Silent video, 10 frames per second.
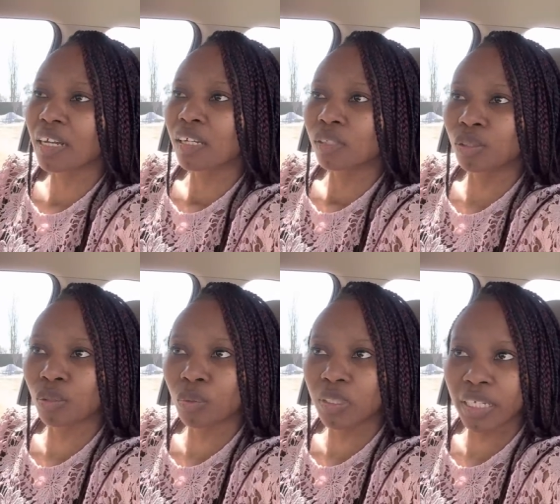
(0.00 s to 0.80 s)

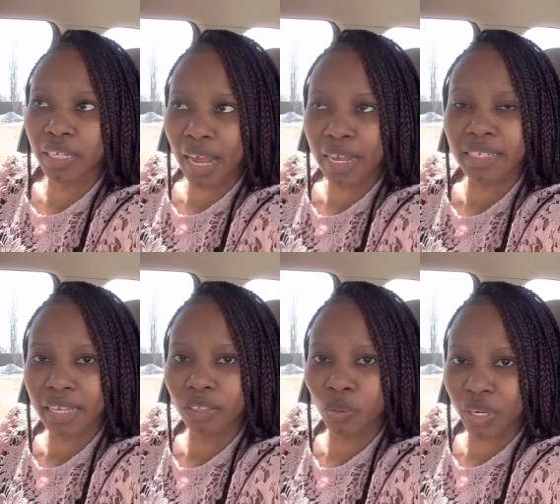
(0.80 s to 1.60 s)
So the guy
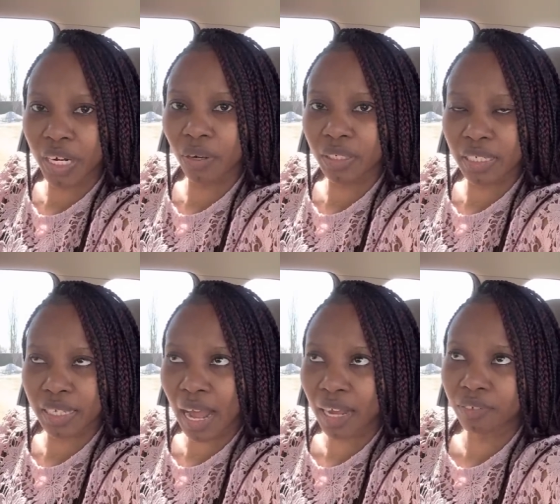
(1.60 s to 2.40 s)
said three K on his
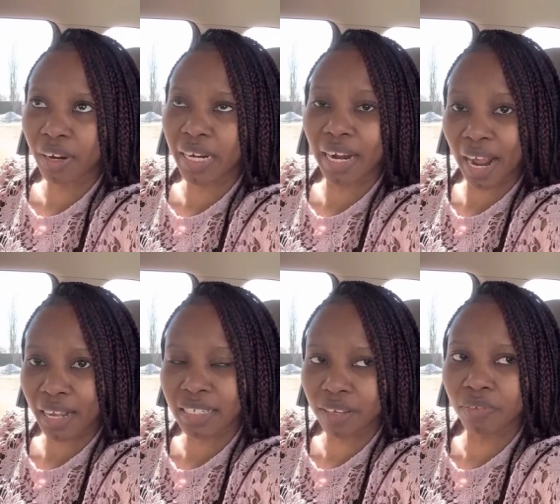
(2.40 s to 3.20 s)
ad, right? And I
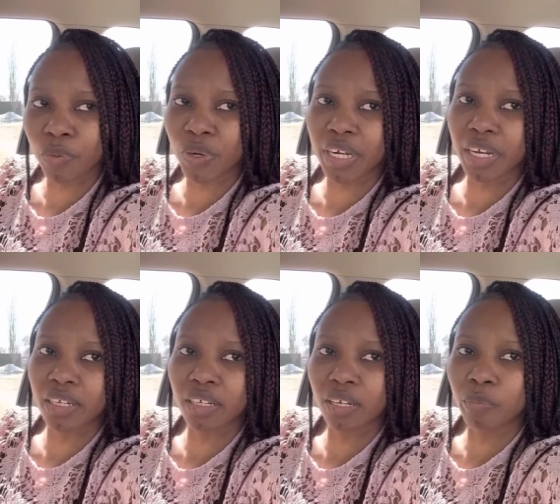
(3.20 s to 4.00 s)
had saved three K.
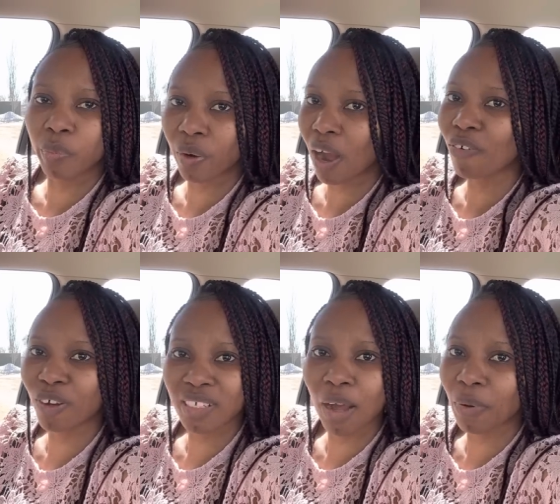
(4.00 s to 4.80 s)
But of
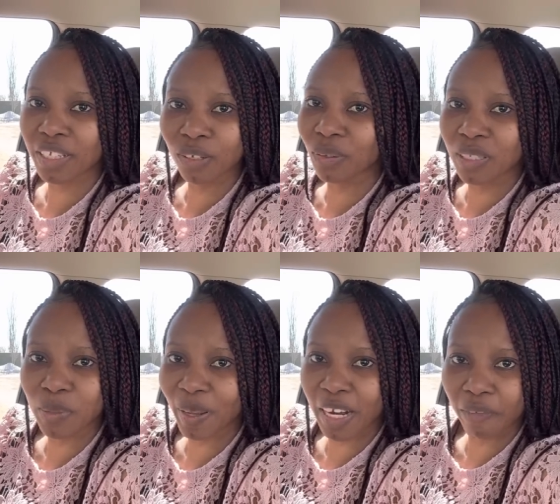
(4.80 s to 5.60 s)
course, I wasn't going to
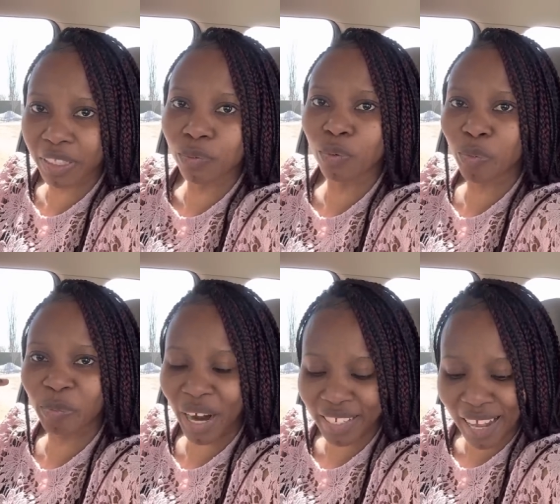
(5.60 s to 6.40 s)
spend everything. We'll
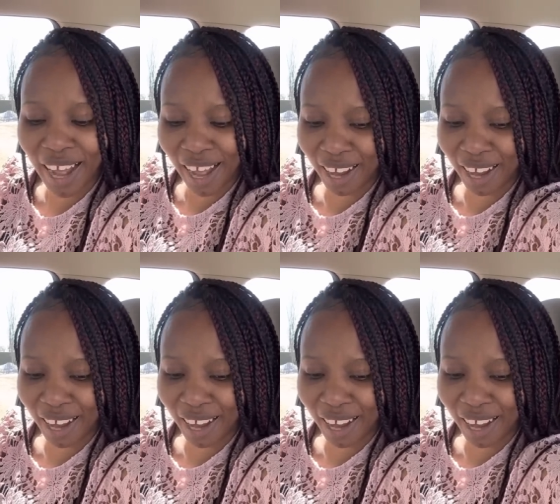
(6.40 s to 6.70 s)
price, uh-uh.